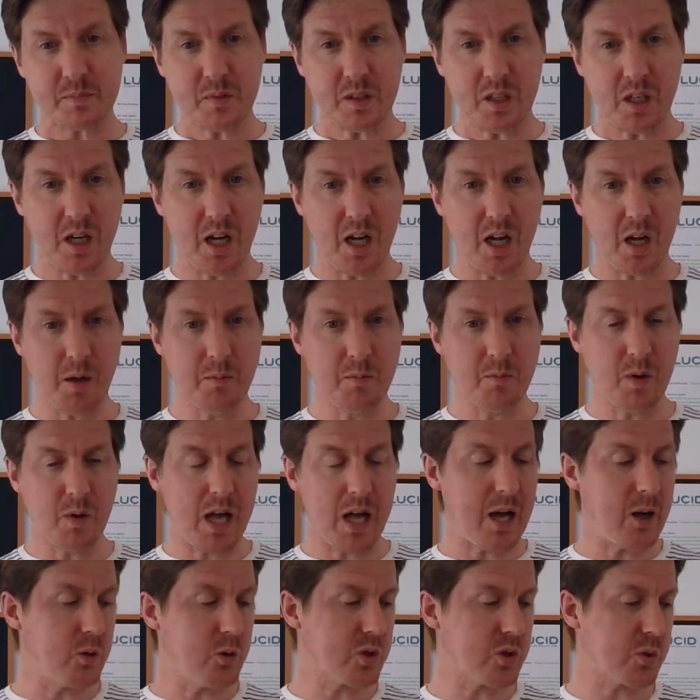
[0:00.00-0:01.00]

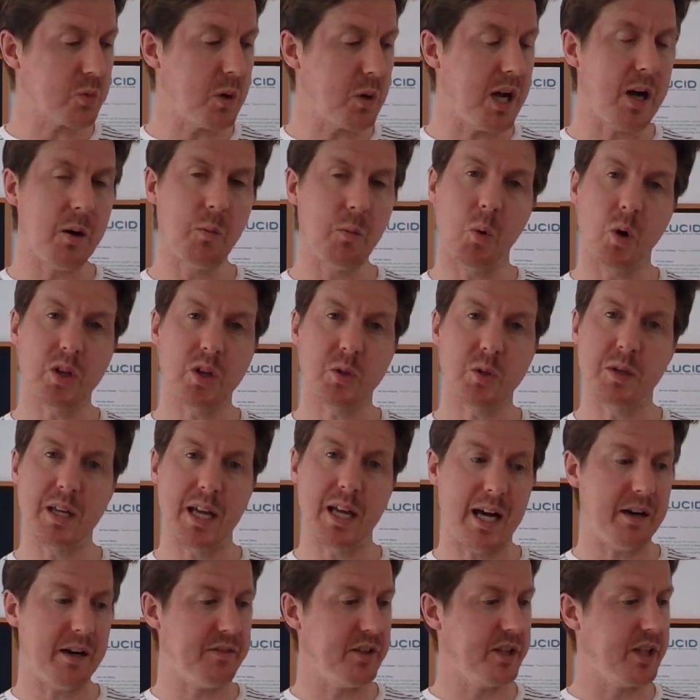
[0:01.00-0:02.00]
Elsewhere, what do we
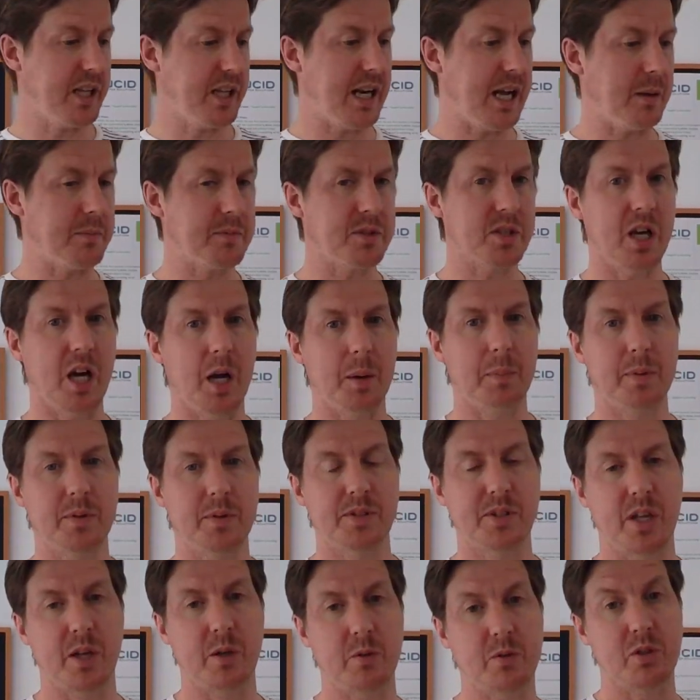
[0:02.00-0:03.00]
have on the laptop?
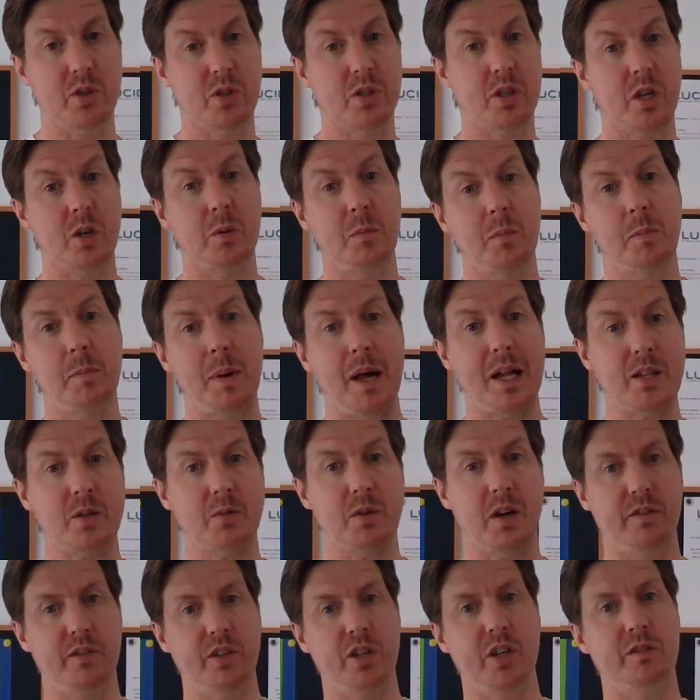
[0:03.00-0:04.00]
So just going back to
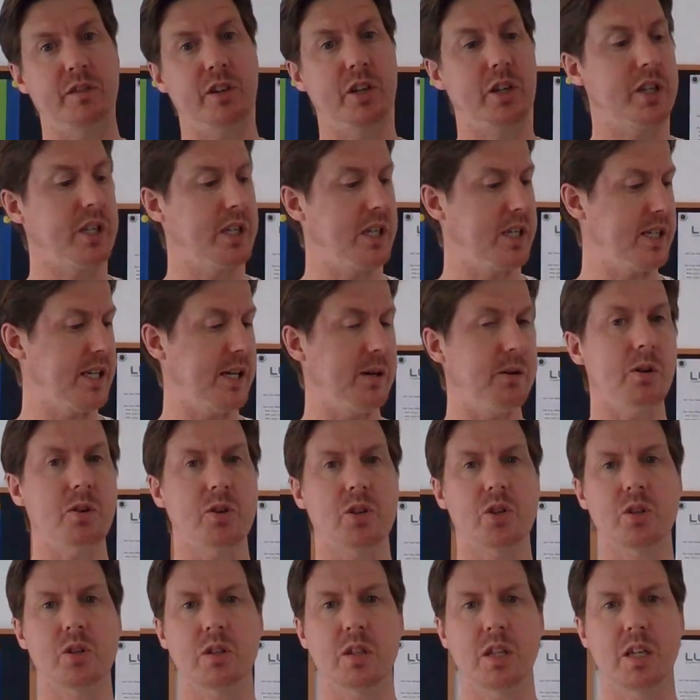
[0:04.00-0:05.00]
have another look at it now, I'll
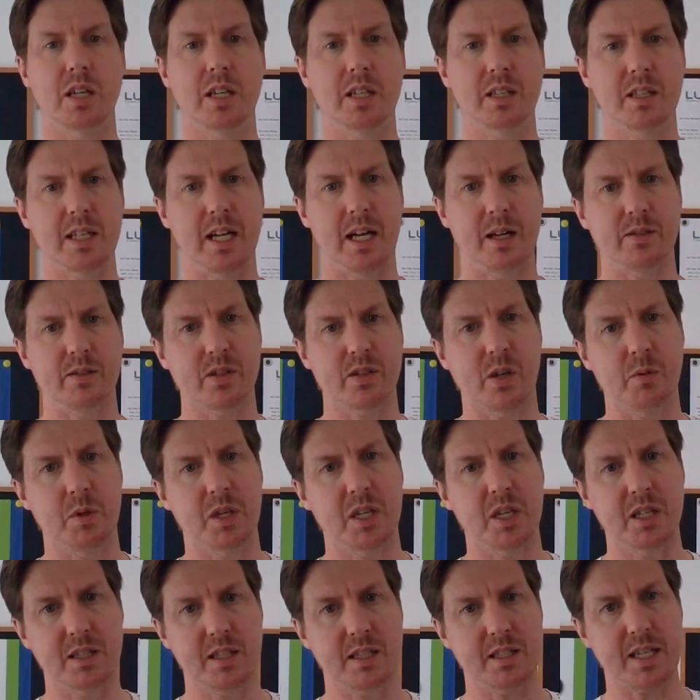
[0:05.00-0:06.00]
shut the lid down so we
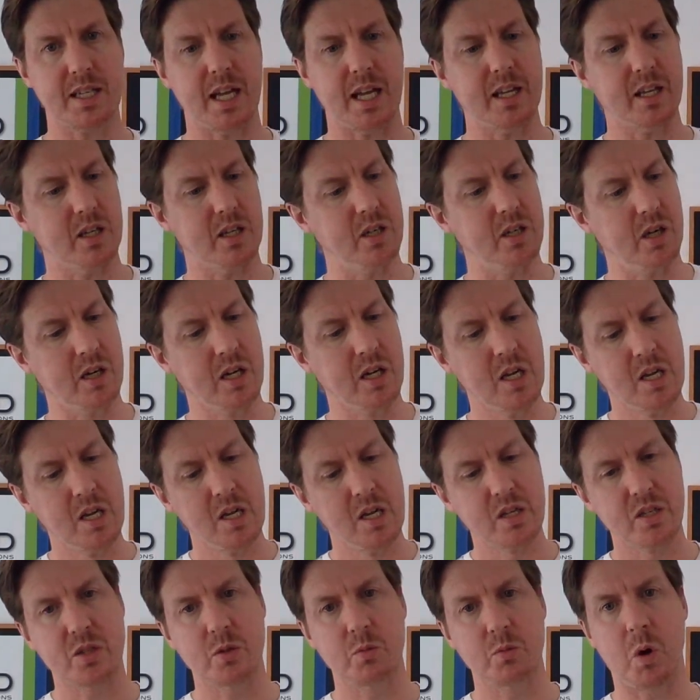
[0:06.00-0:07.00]
can take a look.
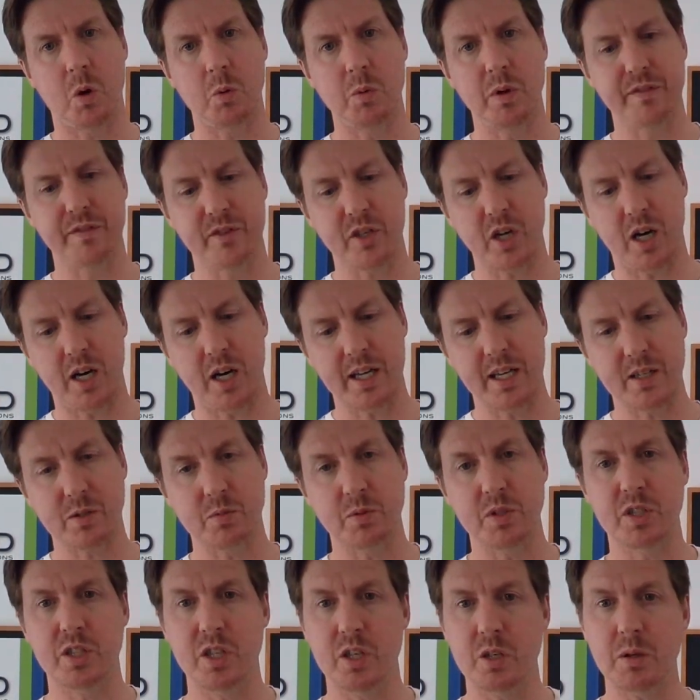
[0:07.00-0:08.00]
So what we've got is we
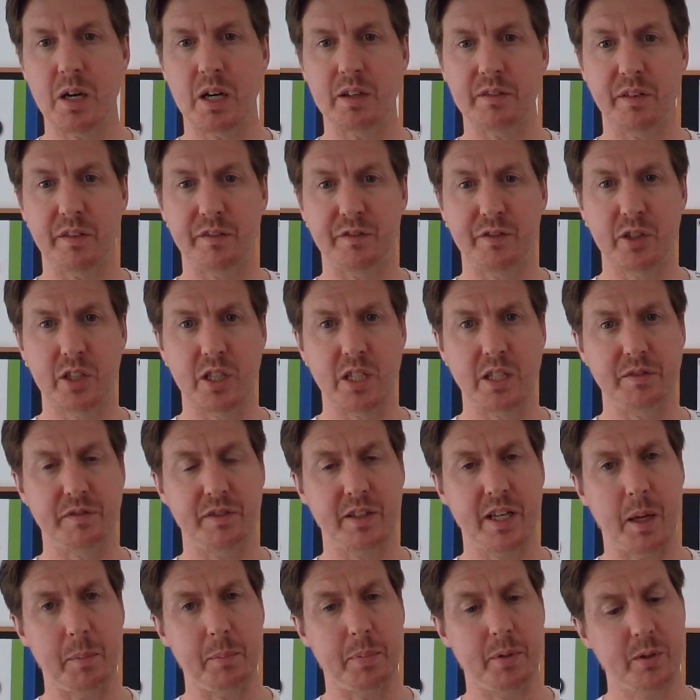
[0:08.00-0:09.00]
do have a full
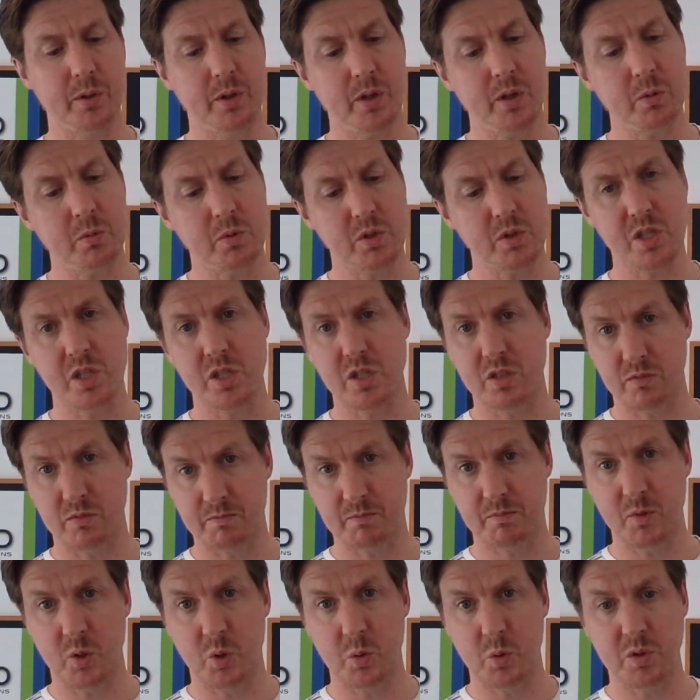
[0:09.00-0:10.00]
Ethernet port, which is
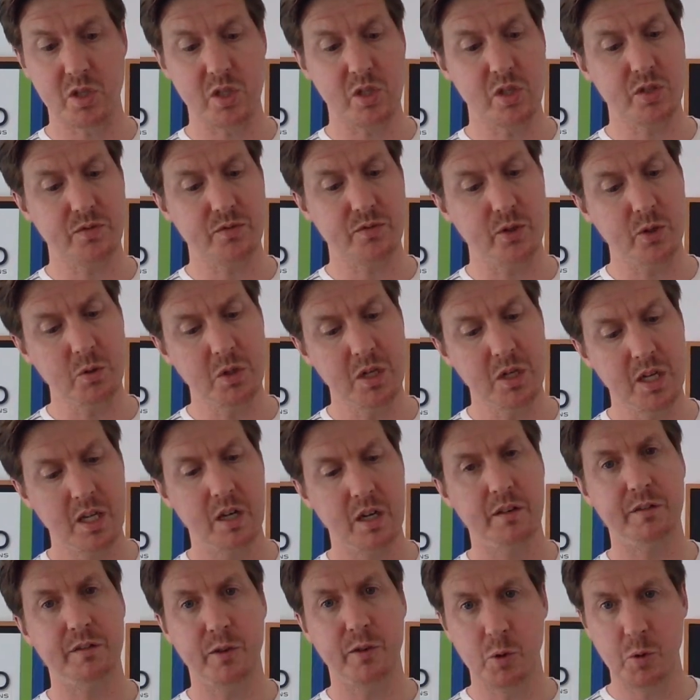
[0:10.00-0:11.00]
always useful,
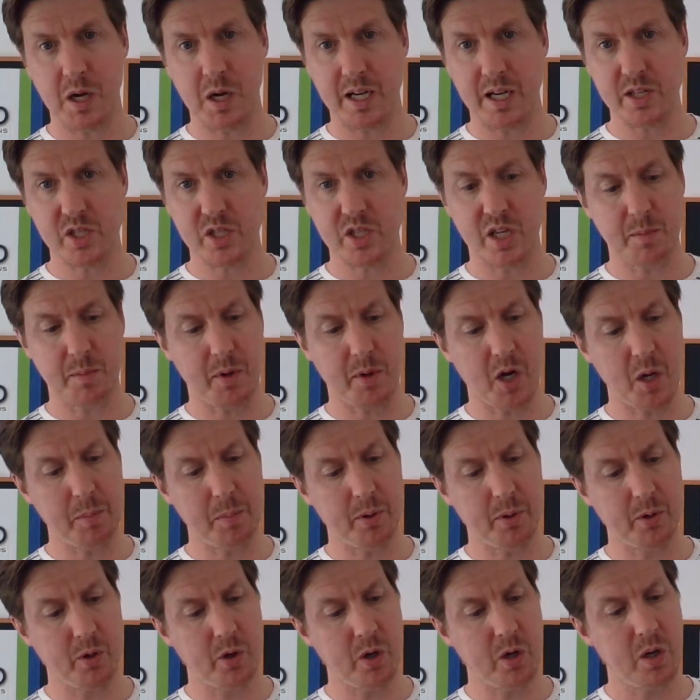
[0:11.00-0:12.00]
full HDMI
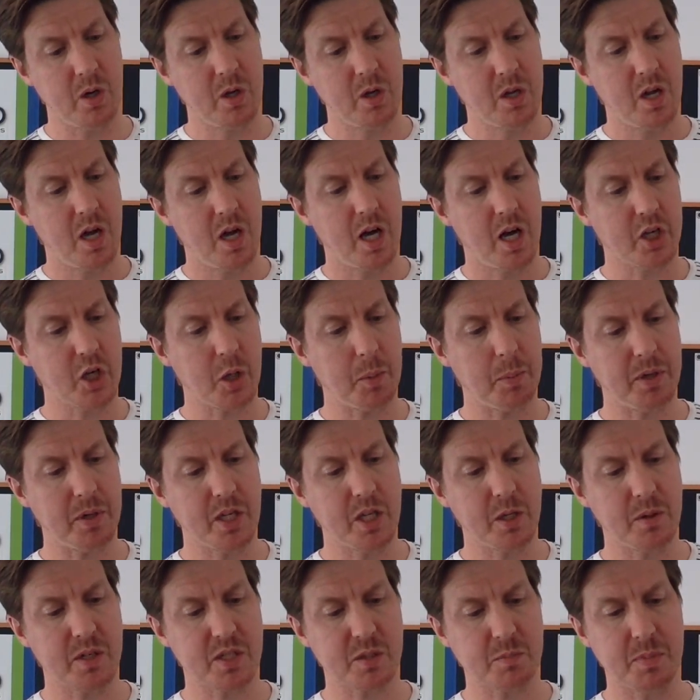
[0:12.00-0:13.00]
port, a couple of
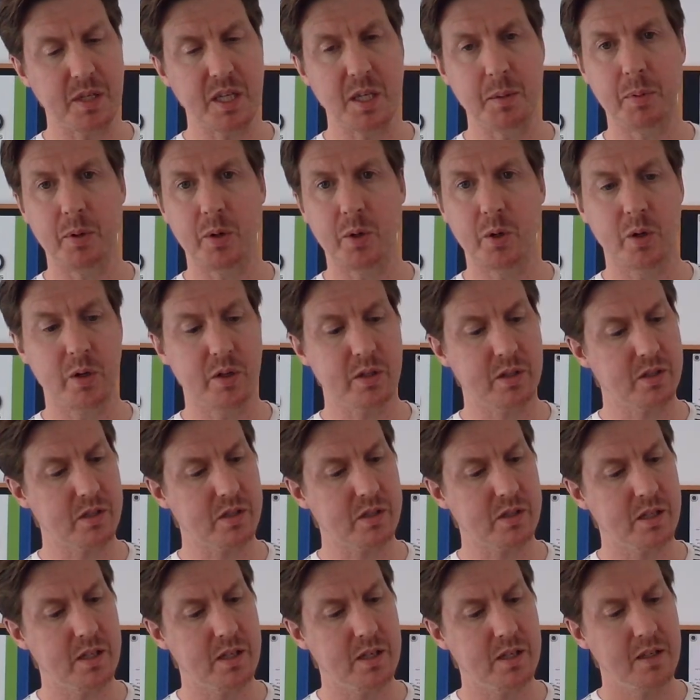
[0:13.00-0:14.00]
USB ports,